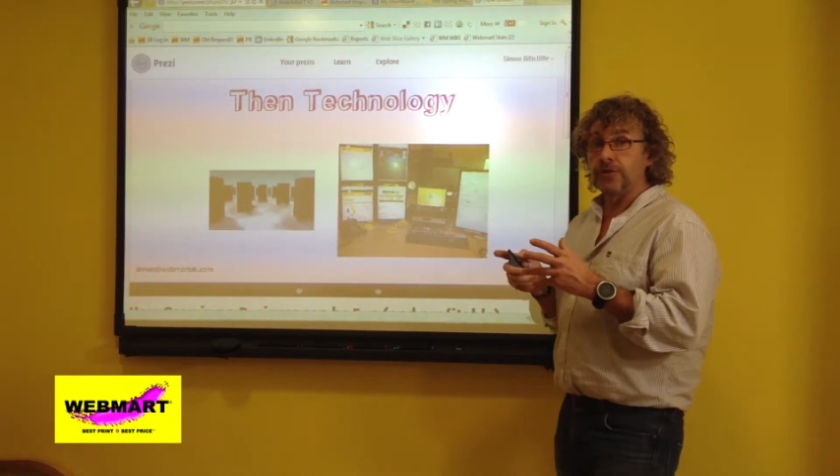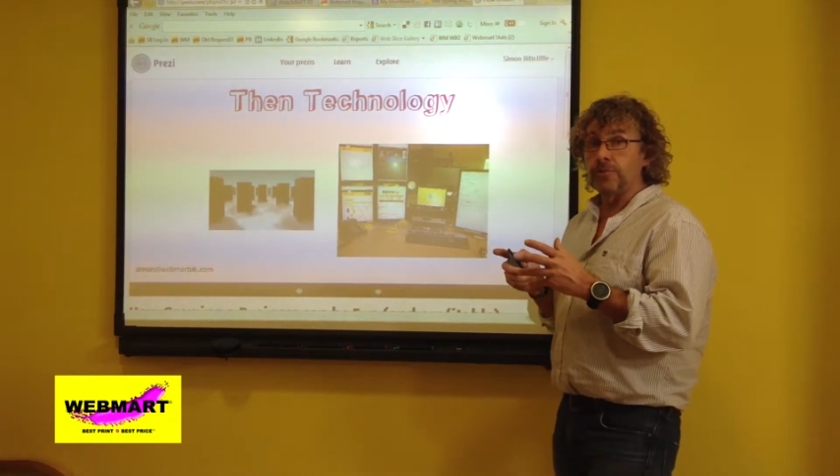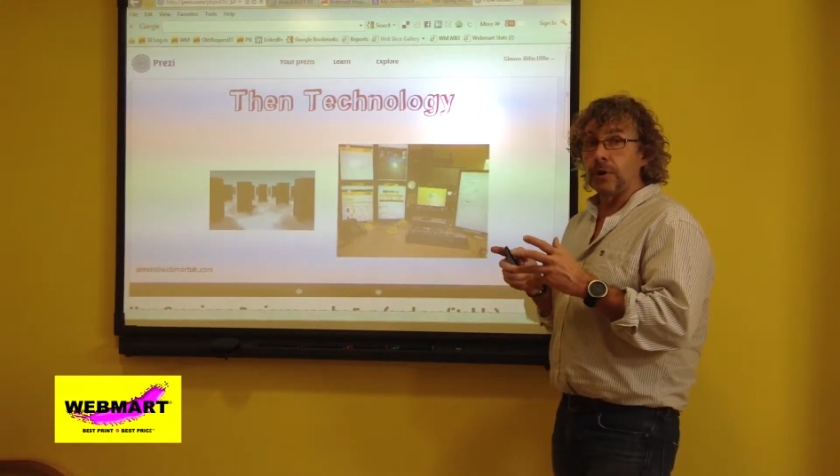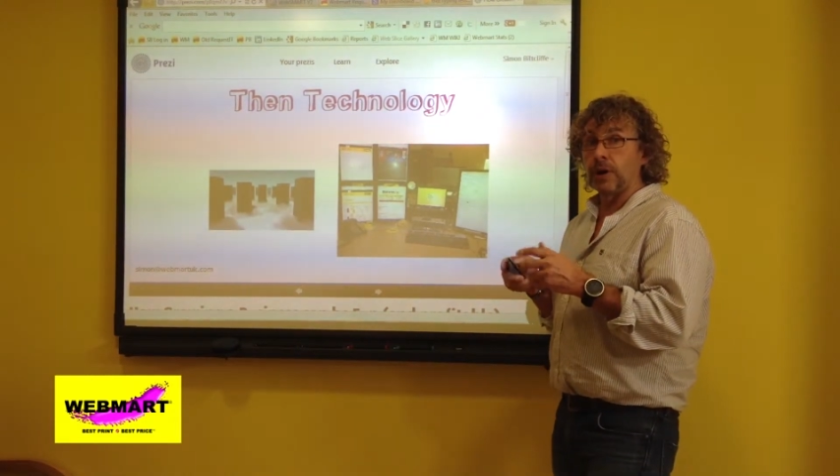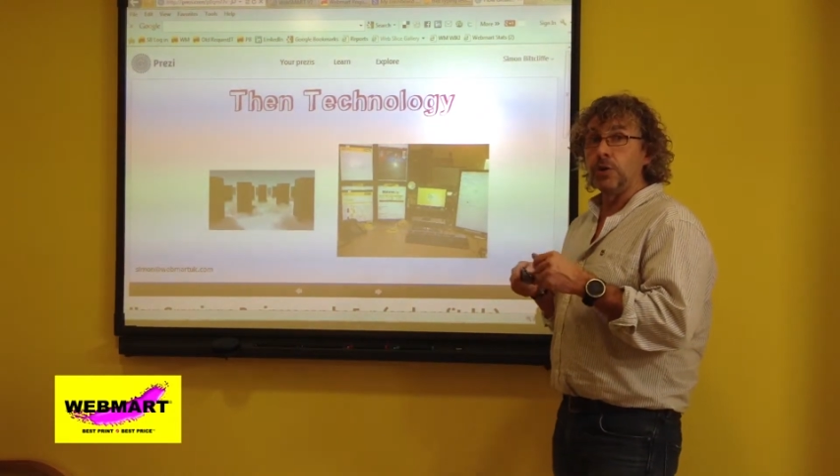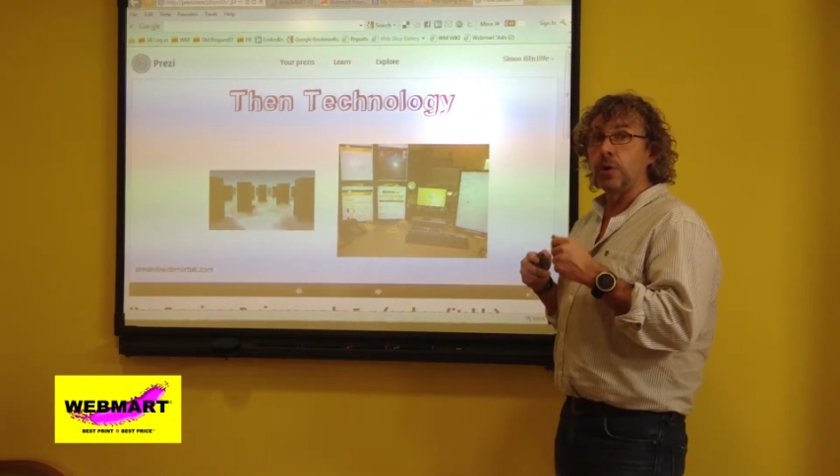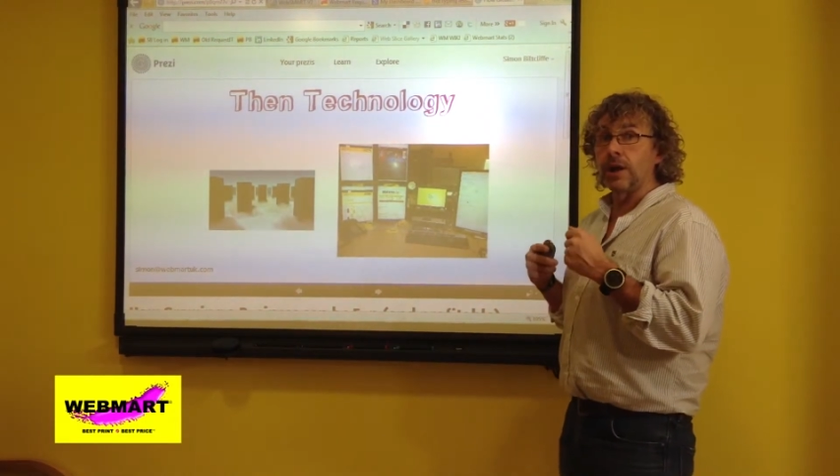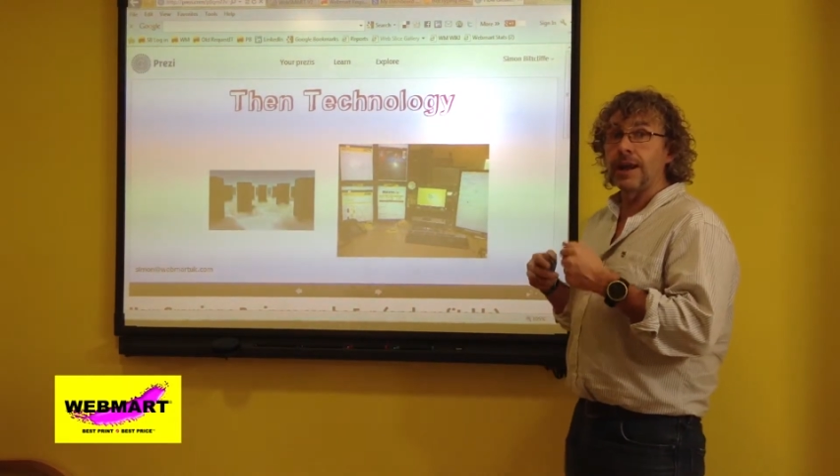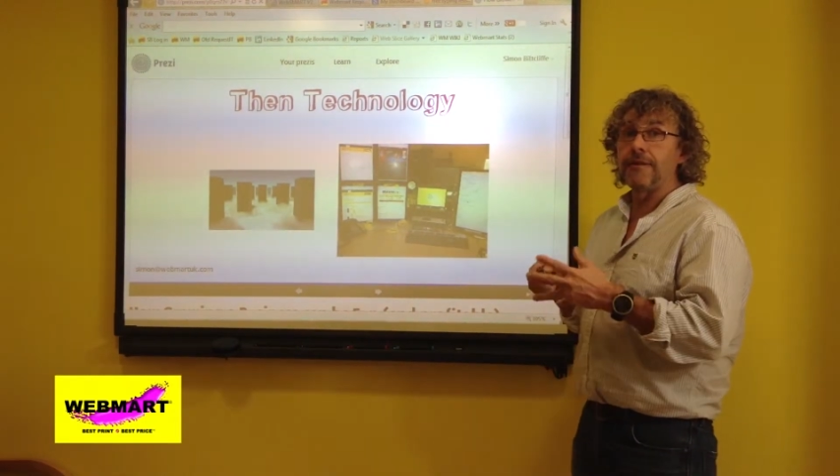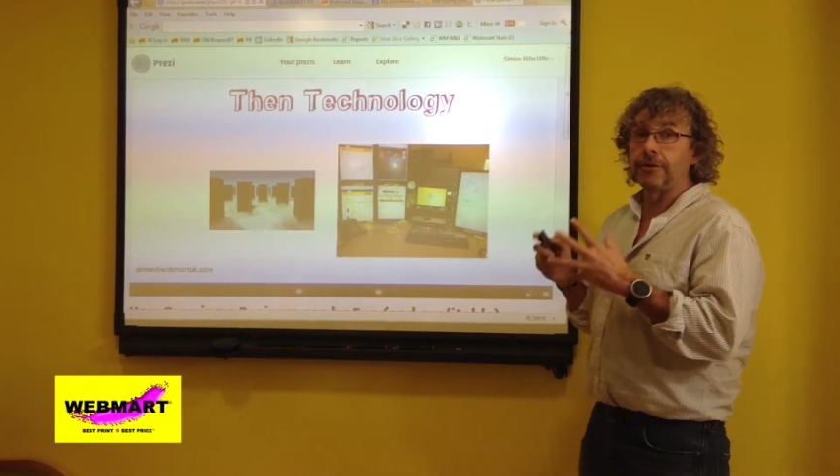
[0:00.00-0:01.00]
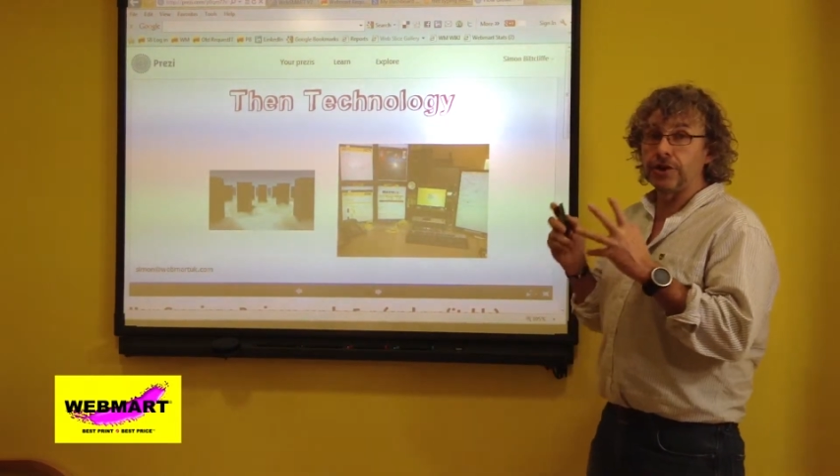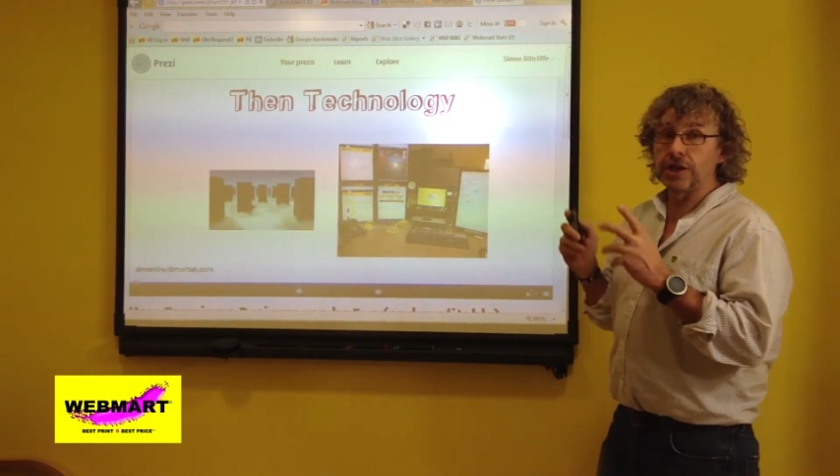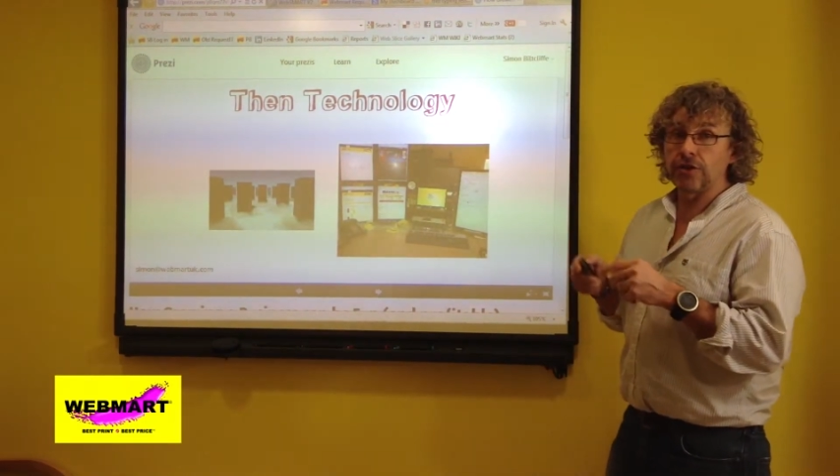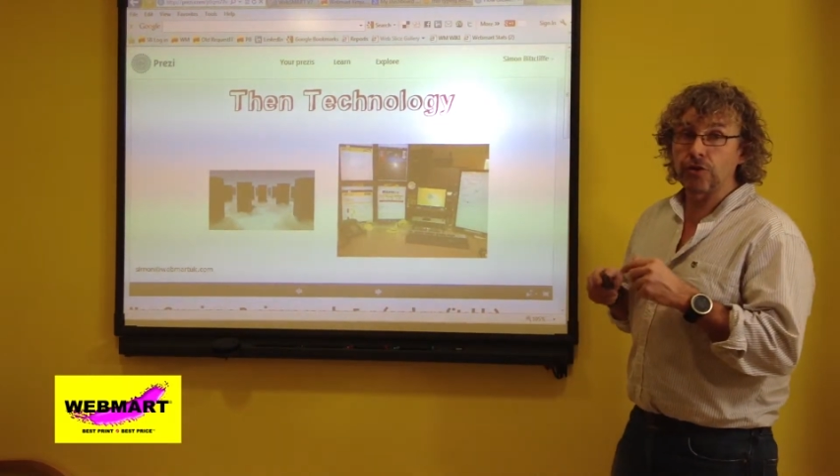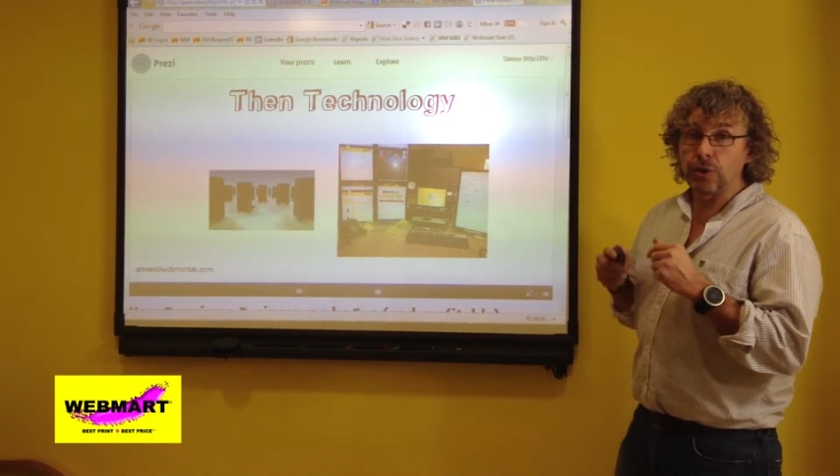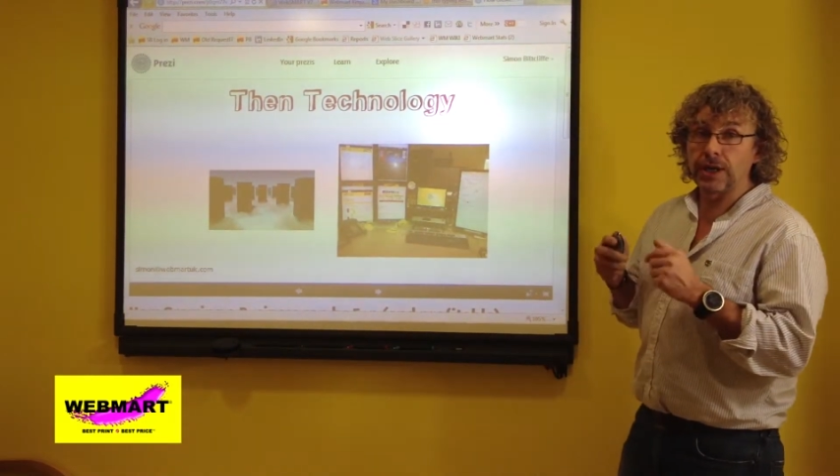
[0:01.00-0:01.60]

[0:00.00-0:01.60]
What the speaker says: Once you've got a great business model,